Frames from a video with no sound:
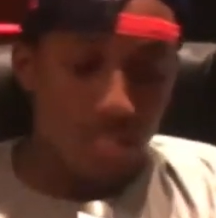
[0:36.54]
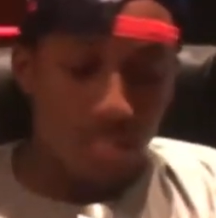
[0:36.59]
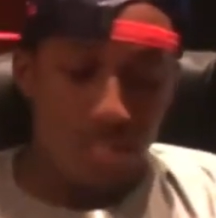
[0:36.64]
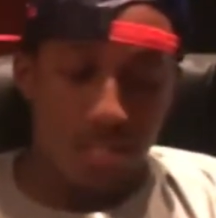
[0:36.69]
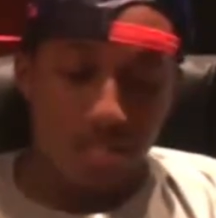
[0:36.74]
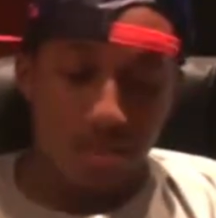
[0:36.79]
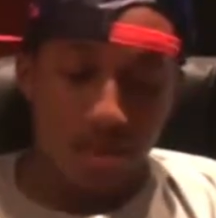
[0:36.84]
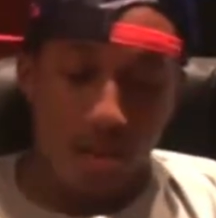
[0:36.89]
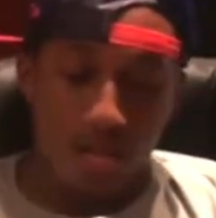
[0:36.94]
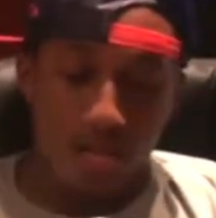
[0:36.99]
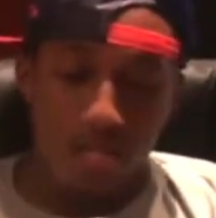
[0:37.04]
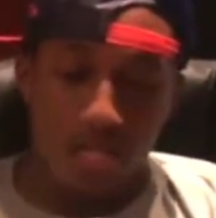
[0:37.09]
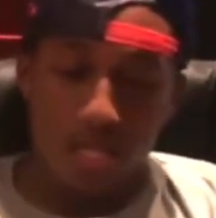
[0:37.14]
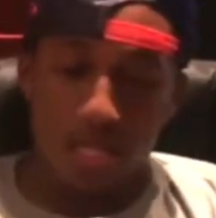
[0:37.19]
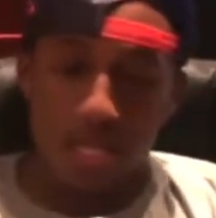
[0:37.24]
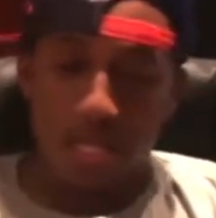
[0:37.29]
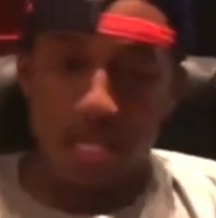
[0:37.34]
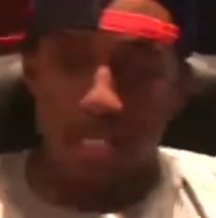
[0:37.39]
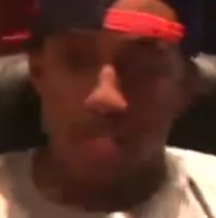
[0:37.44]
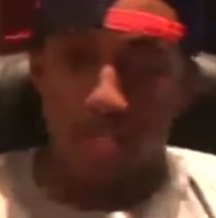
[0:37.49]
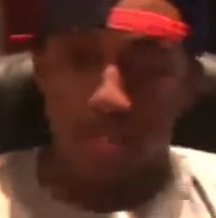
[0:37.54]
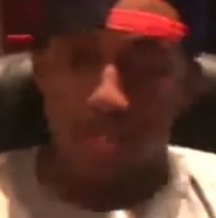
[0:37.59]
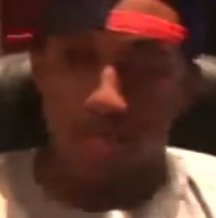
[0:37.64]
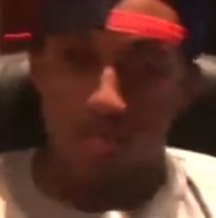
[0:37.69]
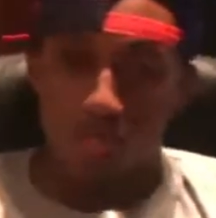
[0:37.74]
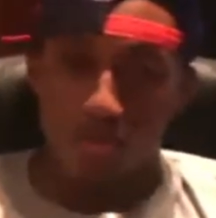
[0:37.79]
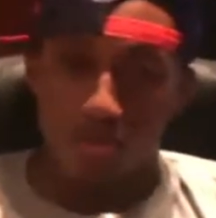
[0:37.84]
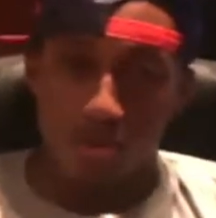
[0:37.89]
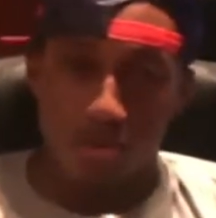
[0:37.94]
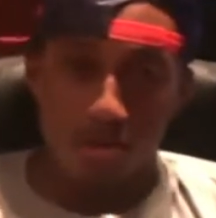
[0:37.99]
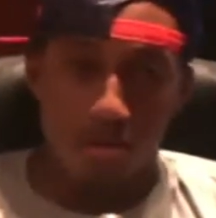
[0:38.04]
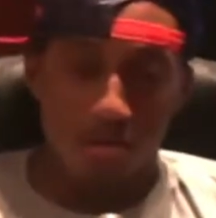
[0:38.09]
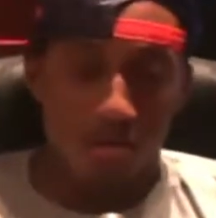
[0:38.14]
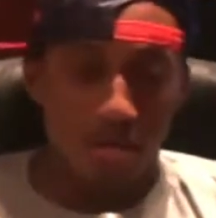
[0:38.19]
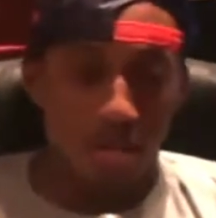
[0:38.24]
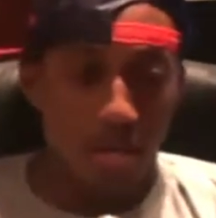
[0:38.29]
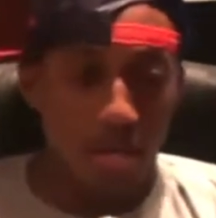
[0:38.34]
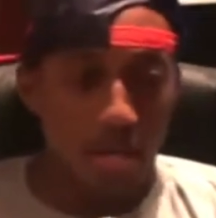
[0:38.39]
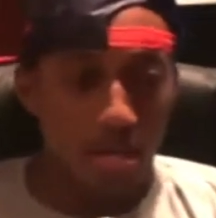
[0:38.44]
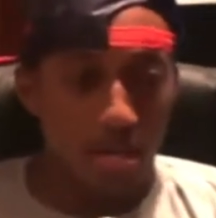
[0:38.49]
just articulating to the world
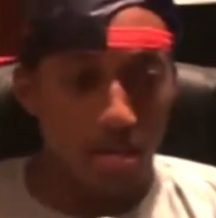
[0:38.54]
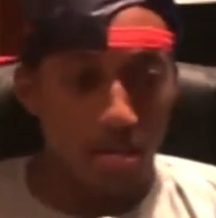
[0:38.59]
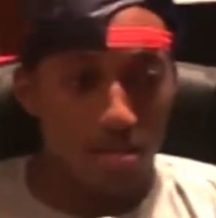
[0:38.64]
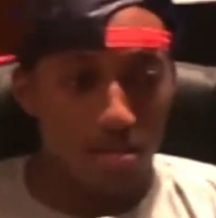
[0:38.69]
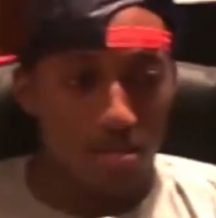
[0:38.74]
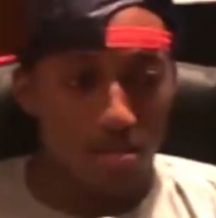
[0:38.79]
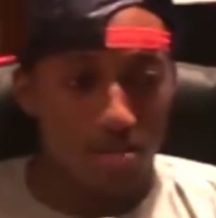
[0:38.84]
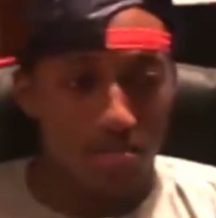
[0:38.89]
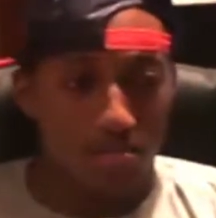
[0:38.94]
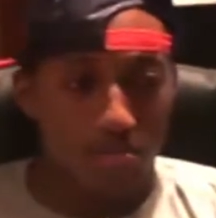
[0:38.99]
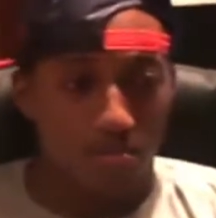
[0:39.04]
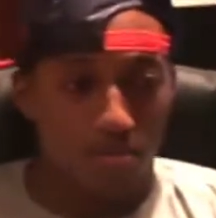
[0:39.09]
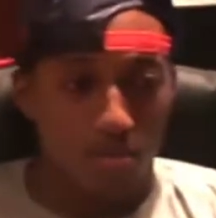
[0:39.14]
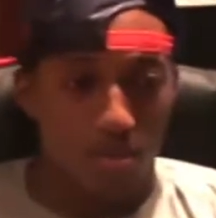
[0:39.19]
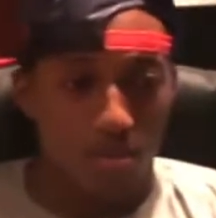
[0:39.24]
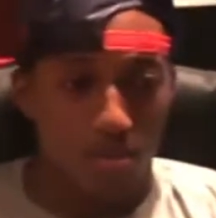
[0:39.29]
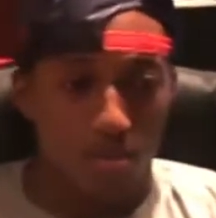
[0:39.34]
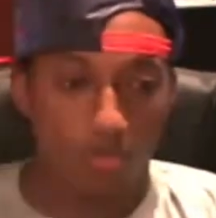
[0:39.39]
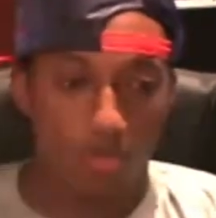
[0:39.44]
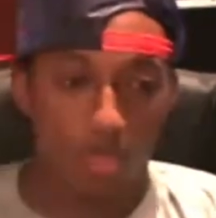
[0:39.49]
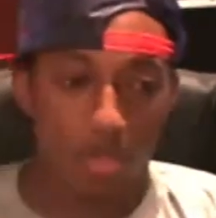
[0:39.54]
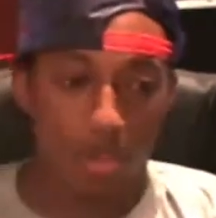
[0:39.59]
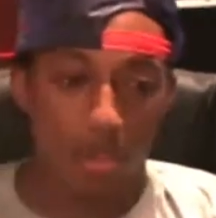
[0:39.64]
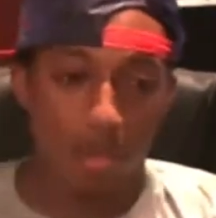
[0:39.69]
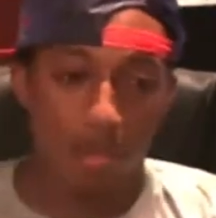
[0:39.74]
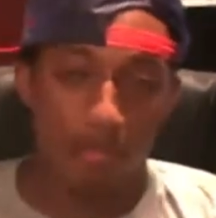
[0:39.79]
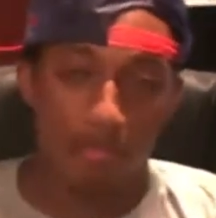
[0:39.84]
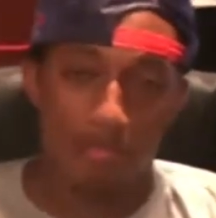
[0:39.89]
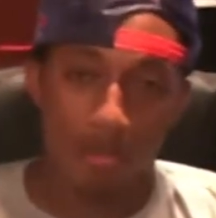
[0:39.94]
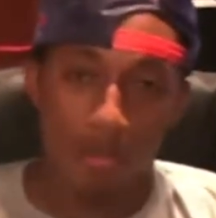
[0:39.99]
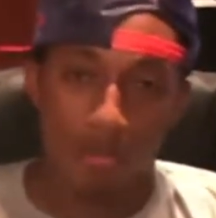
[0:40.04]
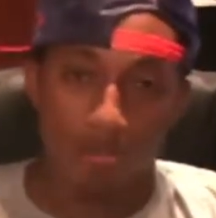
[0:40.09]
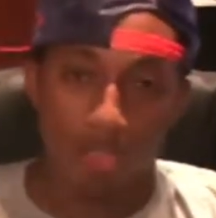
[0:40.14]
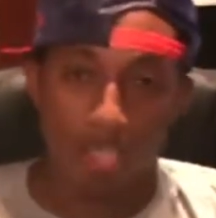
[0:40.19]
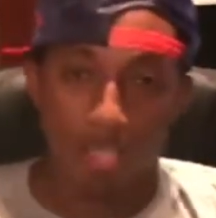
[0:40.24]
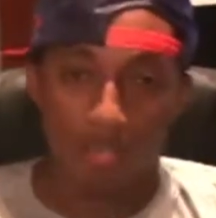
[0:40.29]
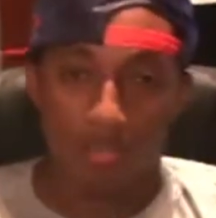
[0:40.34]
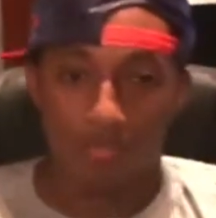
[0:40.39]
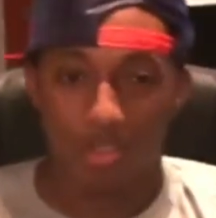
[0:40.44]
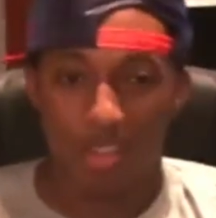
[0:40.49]
that um, you know we all
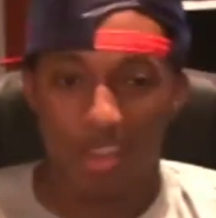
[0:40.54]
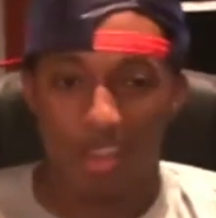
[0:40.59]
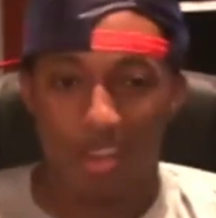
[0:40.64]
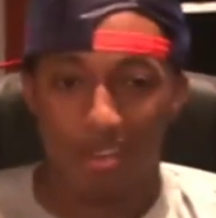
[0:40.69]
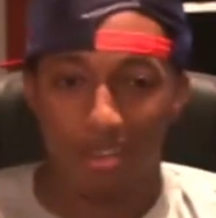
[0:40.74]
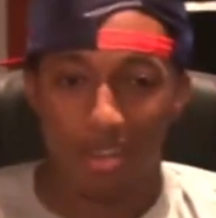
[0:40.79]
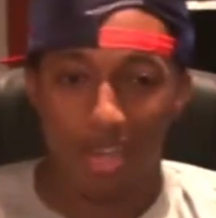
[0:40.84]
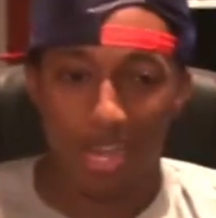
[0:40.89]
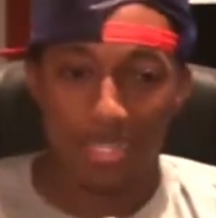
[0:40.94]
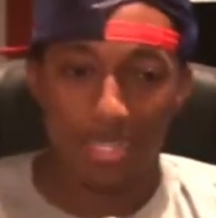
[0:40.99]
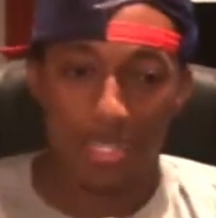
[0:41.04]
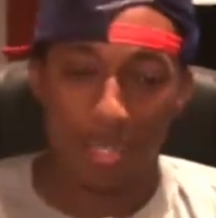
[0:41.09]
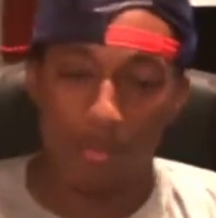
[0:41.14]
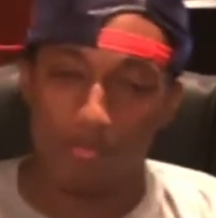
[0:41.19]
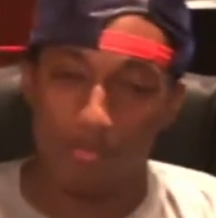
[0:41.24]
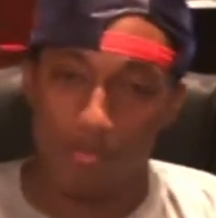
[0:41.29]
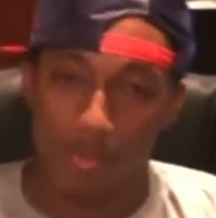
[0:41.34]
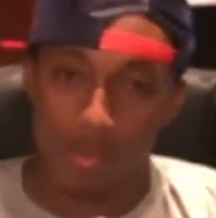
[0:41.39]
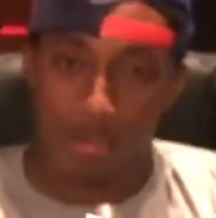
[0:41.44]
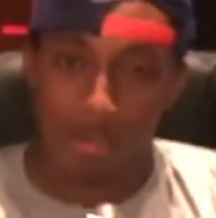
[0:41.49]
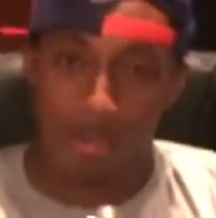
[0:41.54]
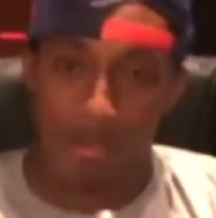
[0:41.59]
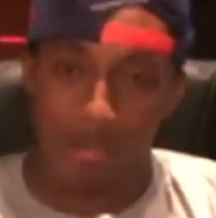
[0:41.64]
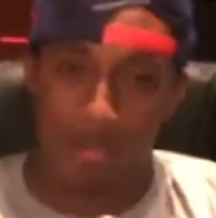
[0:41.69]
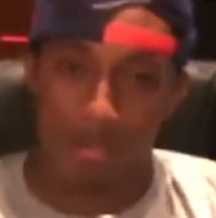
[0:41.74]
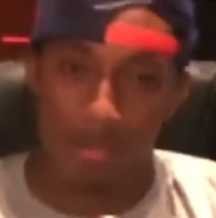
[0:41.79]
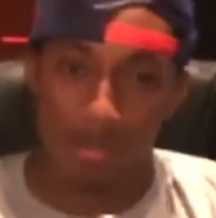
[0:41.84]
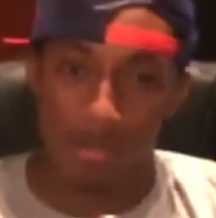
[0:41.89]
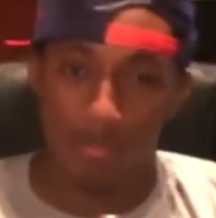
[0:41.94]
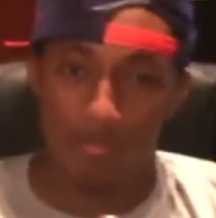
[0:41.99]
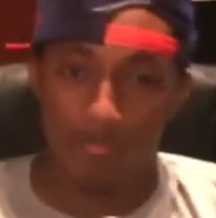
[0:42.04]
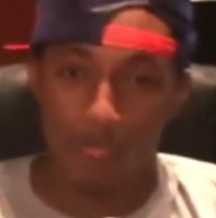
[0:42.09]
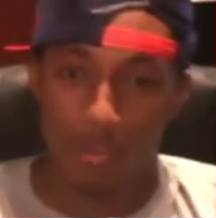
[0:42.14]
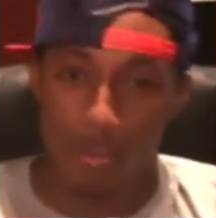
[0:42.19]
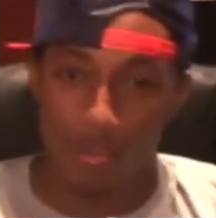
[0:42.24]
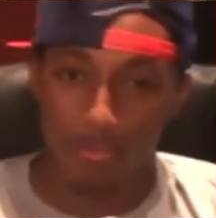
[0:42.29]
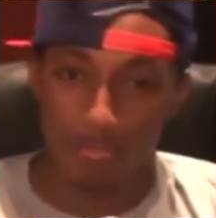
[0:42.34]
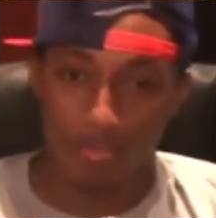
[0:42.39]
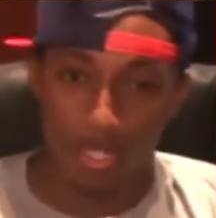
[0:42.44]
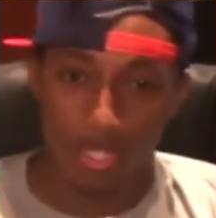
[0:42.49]
broken, we all got something going on and
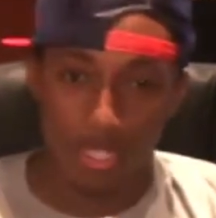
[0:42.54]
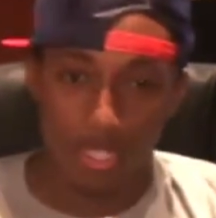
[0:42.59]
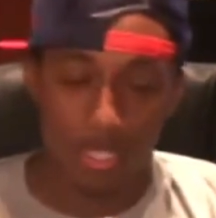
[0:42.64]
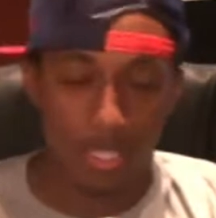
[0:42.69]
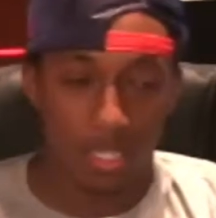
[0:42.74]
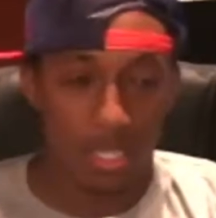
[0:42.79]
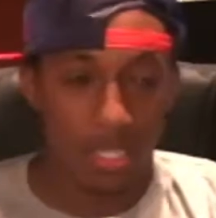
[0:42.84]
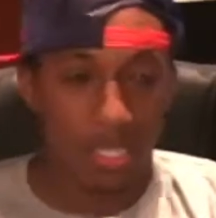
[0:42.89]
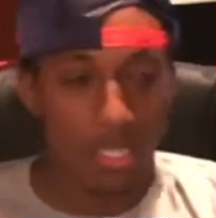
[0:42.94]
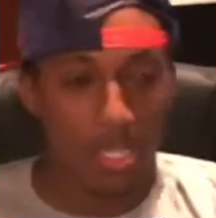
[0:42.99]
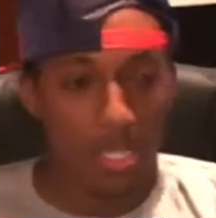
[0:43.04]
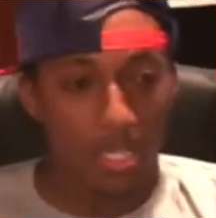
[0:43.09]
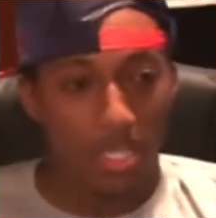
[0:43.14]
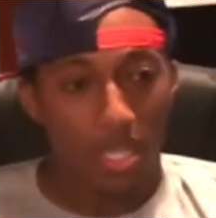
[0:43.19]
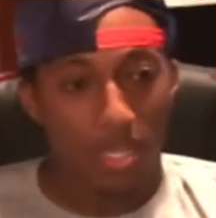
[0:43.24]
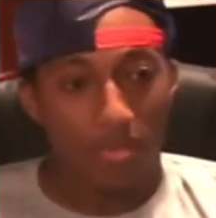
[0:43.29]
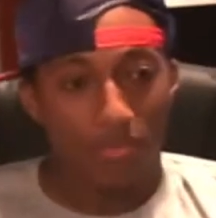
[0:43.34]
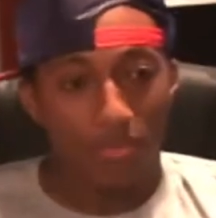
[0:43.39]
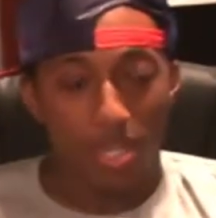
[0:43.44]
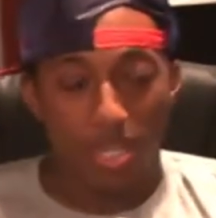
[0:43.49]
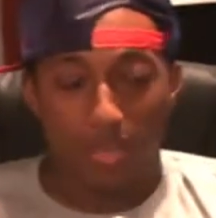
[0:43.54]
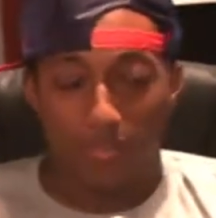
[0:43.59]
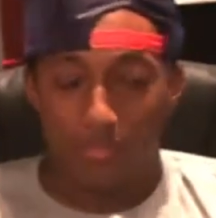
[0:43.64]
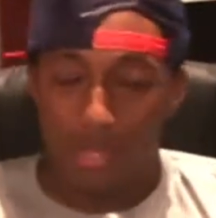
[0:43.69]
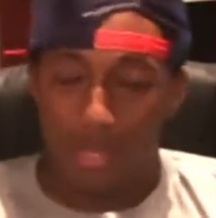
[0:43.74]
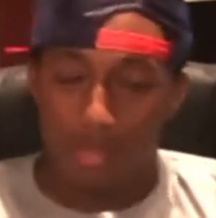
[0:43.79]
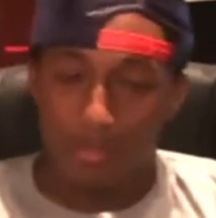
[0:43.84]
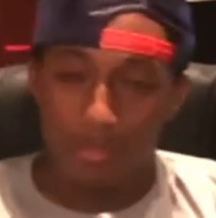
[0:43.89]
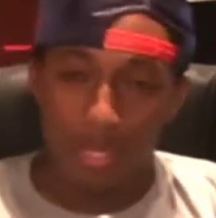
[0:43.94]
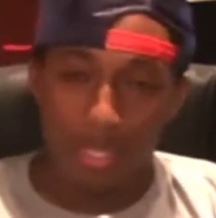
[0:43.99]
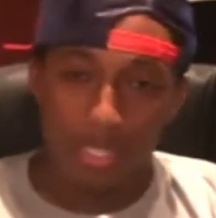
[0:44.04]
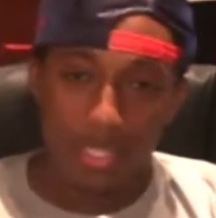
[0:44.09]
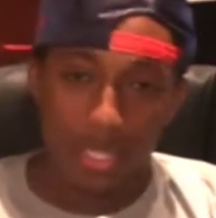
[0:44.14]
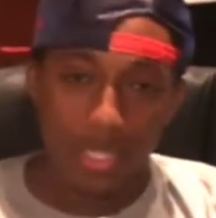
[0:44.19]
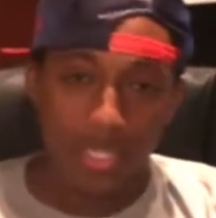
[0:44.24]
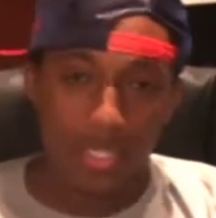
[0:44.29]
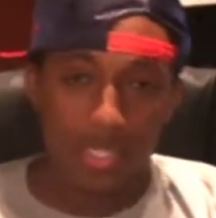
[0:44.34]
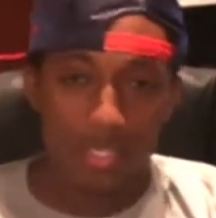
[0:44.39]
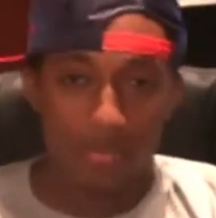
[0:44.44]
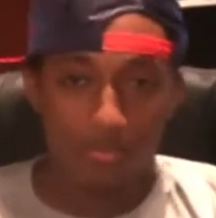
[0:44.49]
wrong with us, and we need
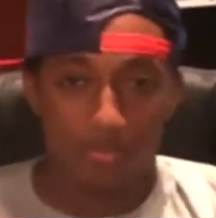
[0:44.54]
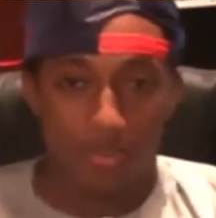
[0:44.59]
rehabilitation.